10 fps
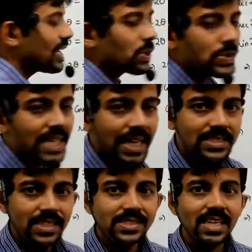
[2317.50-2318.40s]
into sin
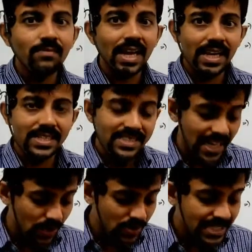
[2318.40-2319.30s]
60 minus
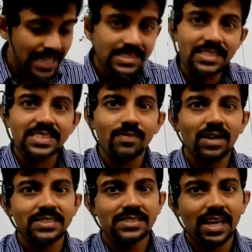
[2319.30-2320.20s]
A into sin 60
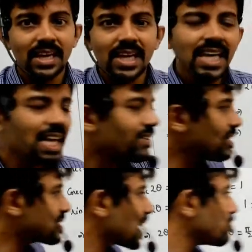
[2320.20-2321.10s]
plus A. Even
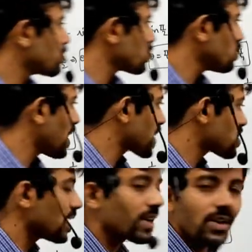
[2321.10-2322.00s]
this can be proved
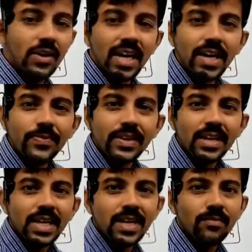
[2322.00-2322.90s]
actually, okay?
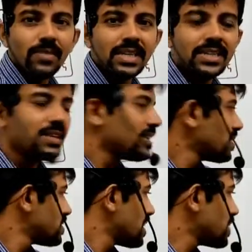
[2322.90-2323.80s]
But
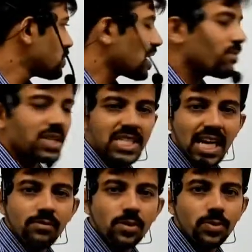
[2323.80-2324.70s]
I don't have much
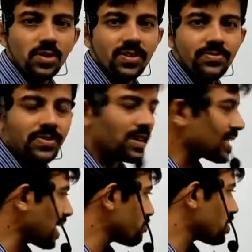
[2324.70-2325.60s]
time to prove. If
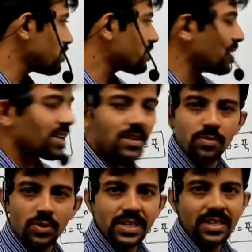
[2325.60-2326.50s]
time permits, I can
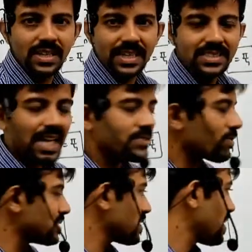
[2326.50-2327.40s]
prove it in the next class
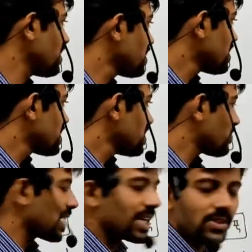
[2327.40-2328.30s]
once again. If I
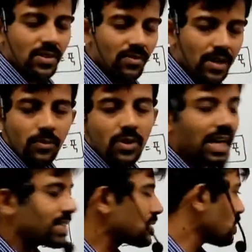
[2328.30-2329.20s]
get one more
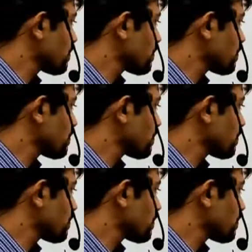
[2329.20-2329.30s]
class,